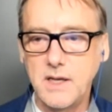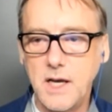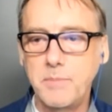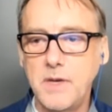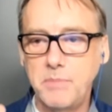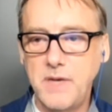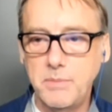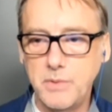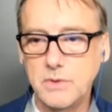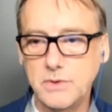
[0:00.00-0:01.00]
helping
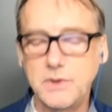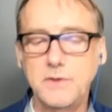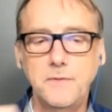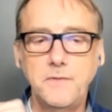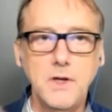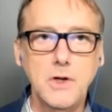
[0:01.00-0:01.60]
people to feel